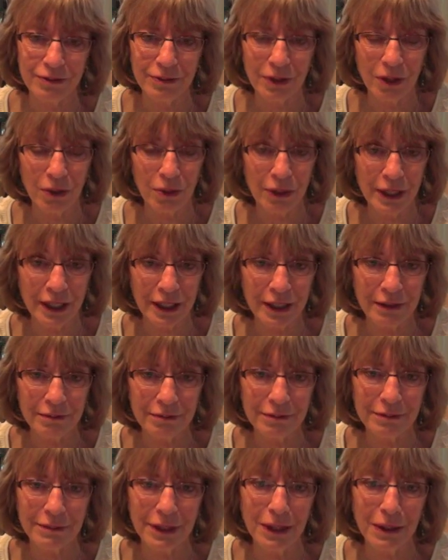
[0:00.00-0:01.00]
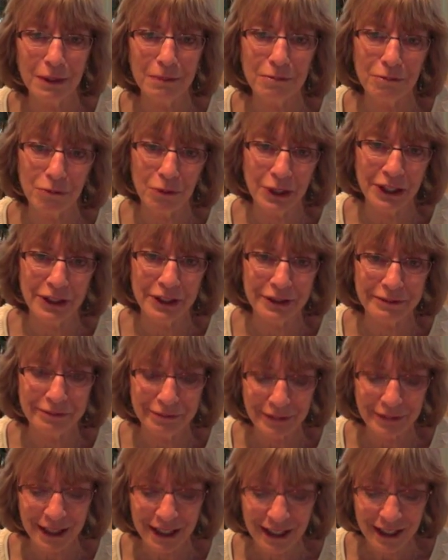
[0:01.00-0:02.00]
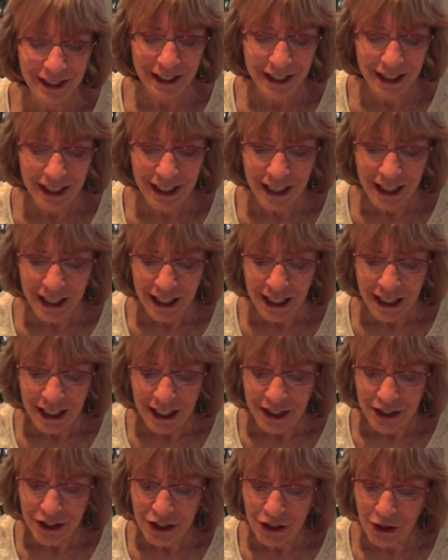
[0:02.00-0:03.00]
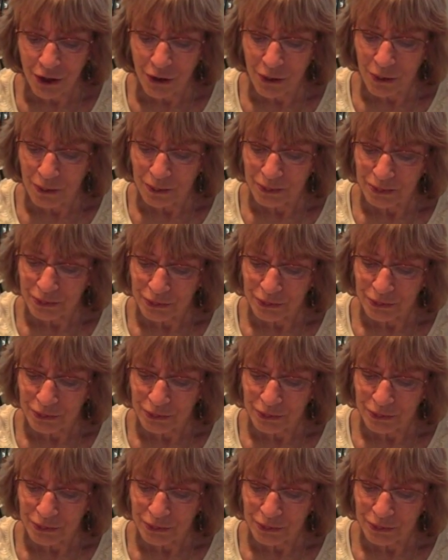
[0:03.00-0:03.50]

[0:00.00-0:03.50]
already read it. So